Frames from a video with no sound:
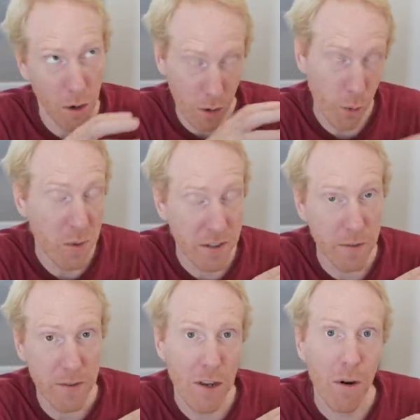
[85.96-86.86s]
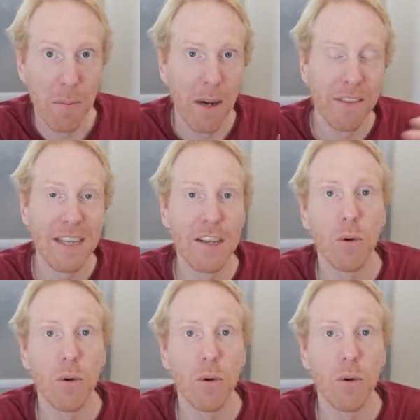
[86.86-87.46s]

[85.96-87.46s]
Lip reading: or a recent video, about the